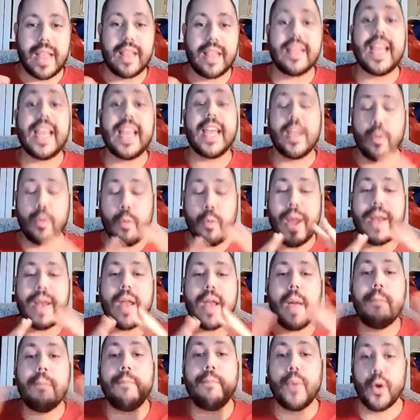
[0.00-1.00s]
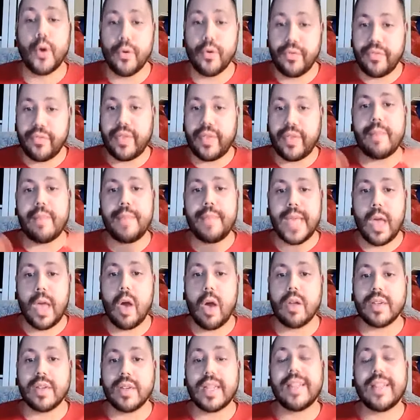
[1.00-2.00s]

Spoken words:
They went above and beyond.